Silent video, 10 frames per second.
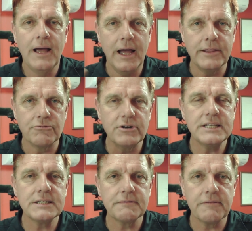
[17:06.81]
And the
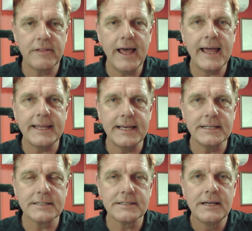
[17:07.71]
reason for that
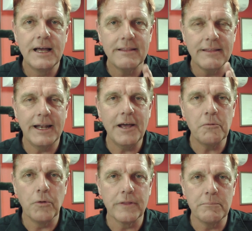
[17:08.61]
is they don't
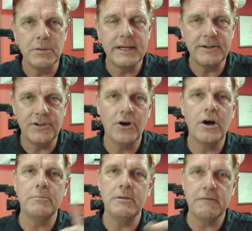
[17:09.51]
want the bee to
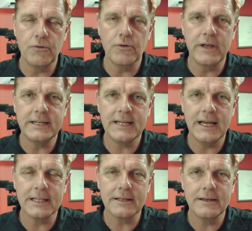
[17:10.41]
die before they
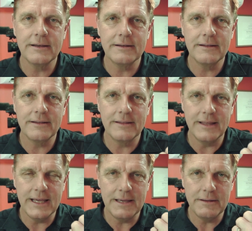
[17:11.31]
take
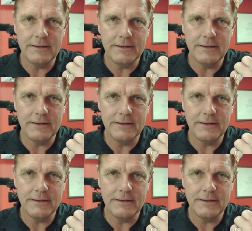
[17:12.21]
the